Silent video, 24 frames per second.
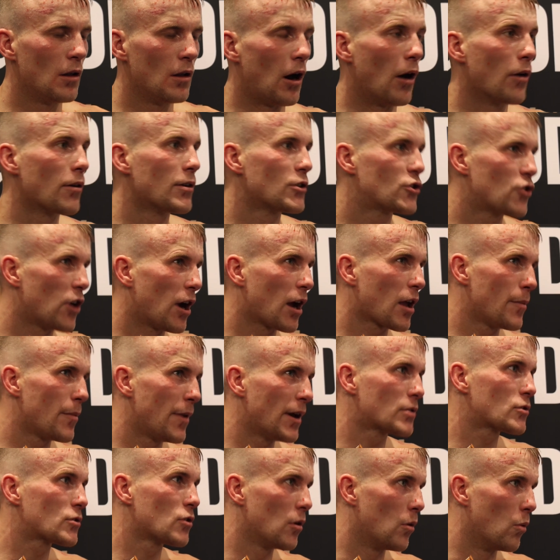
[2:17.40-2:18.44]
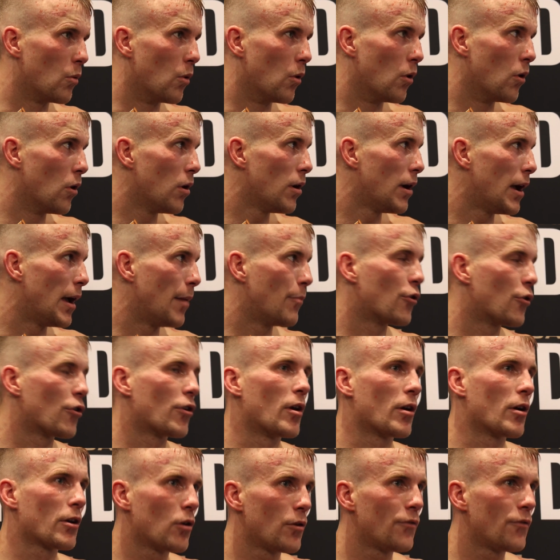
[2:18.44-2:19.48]
I want to drag him out to a war and put
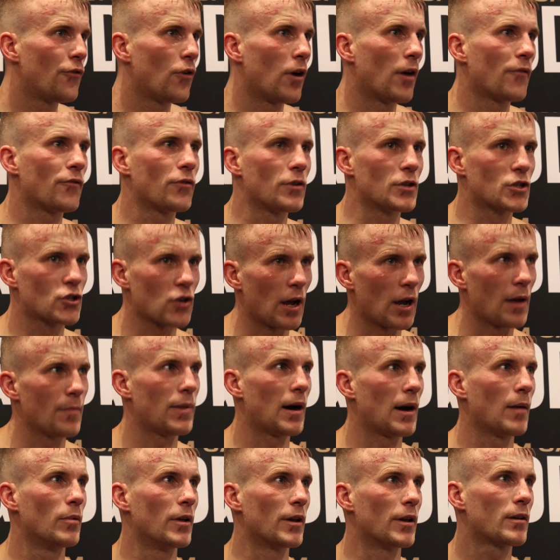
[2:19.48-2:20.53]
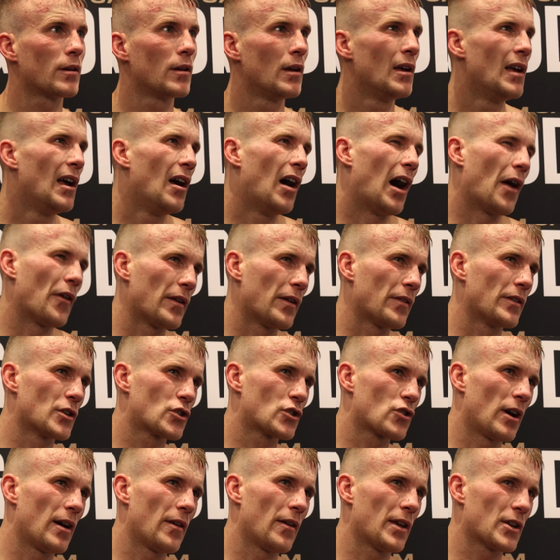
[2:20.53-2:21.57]
on a good fight for the Australian public. I think
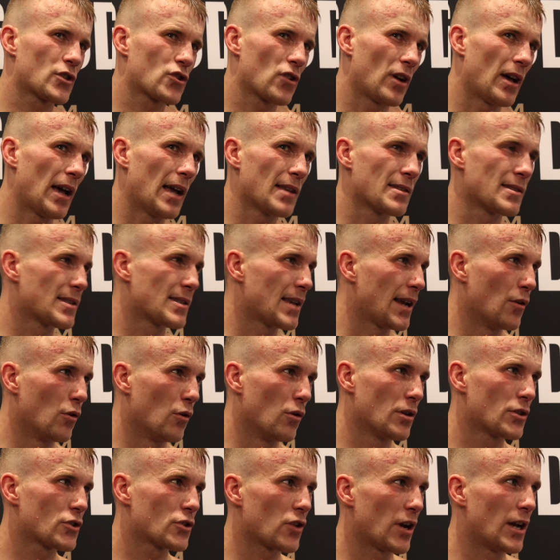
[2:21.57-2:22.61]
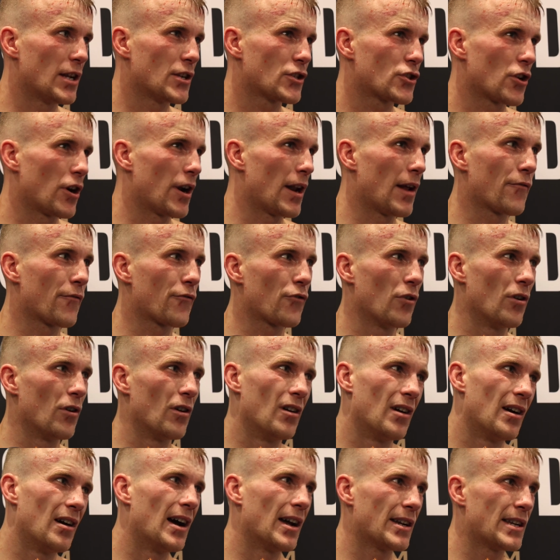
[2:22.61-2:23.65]
Australia hasn't seen all Australian showdown for
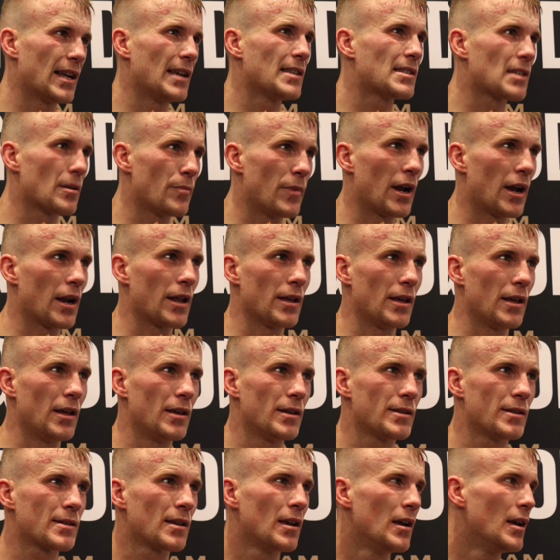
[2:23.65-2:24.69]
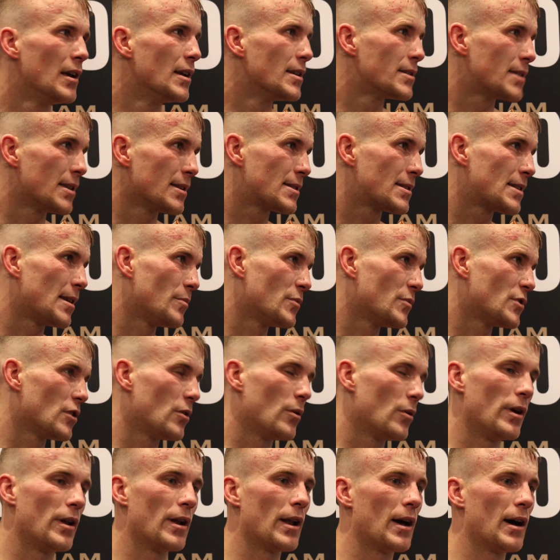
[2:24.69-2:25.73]
a decent amount of years, since Tim
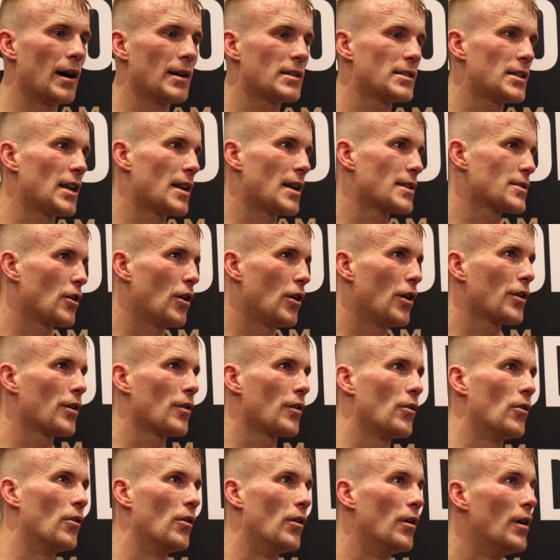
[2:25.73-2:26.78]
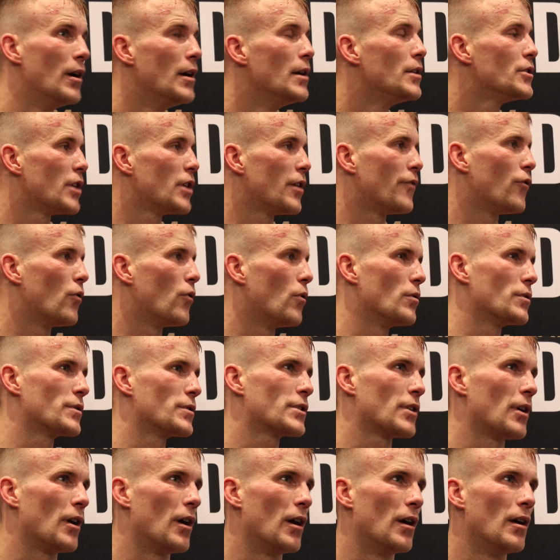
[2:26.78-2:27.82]
Zhu and Dennis Hogan or Jeff Horn.
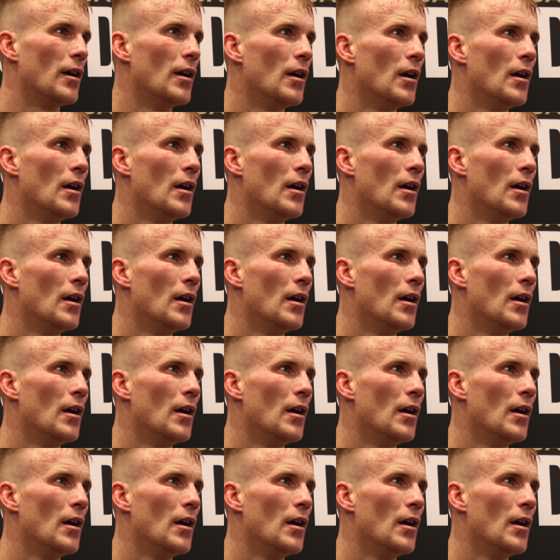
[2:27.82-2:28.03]
So,